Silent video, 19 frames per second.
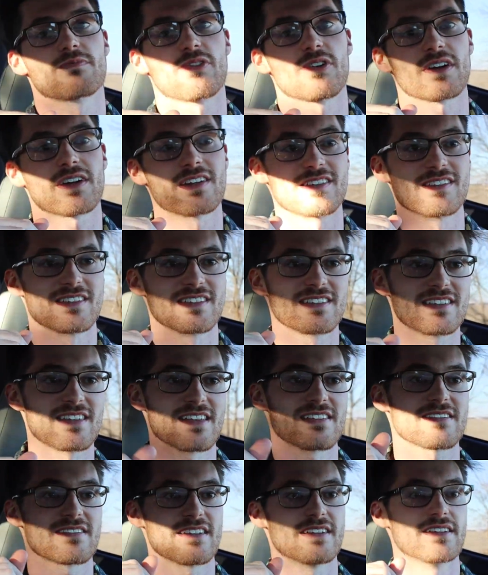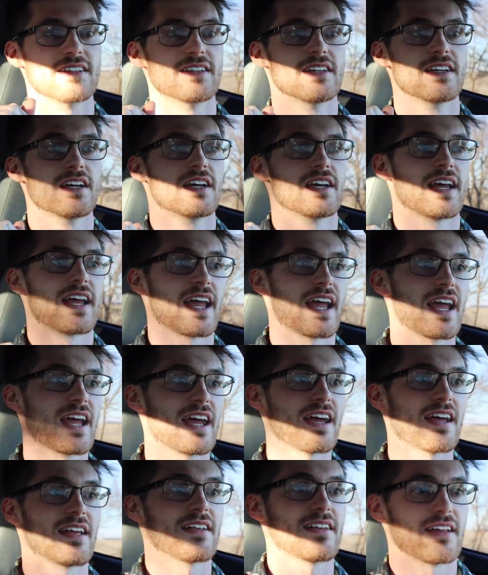more consistent,
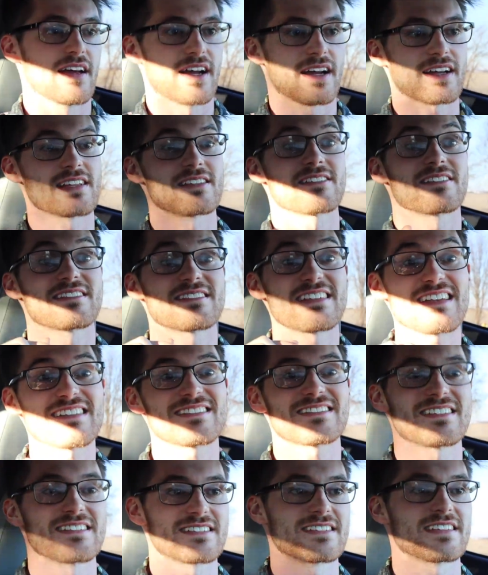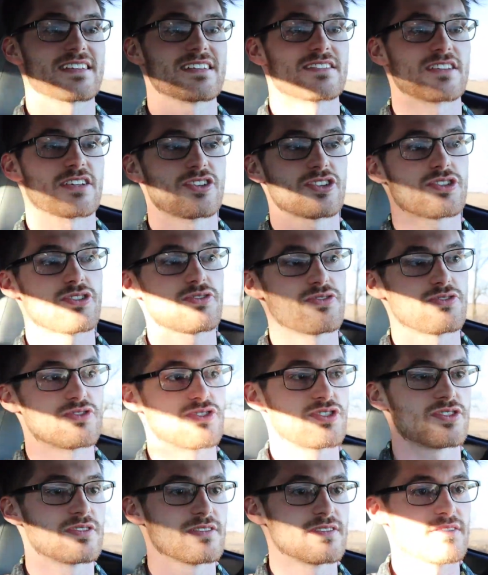and consistency is a
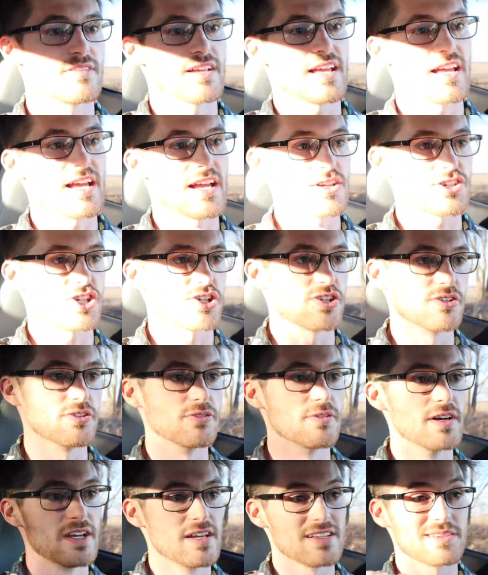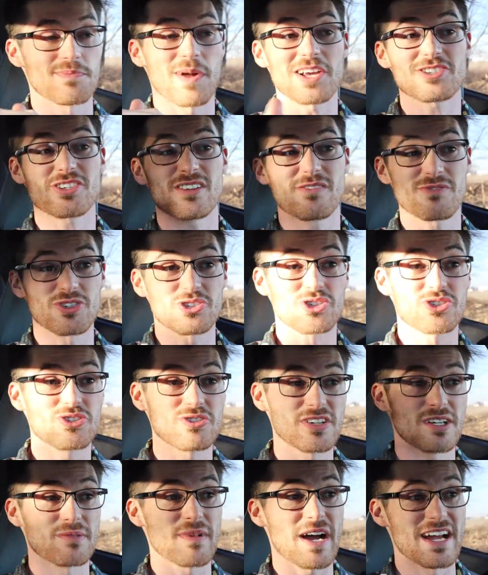huge issue, especially if you're
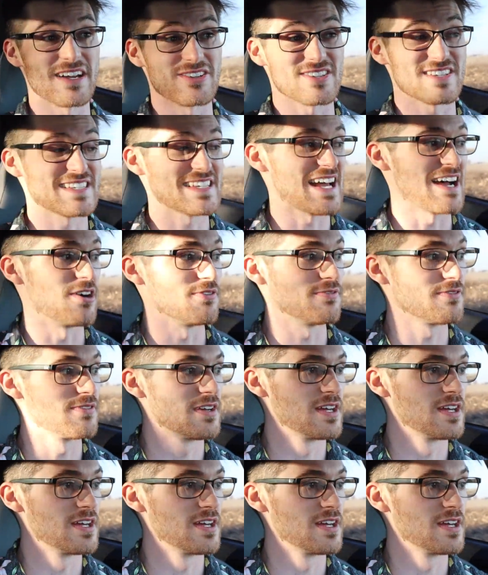shooting by yourself.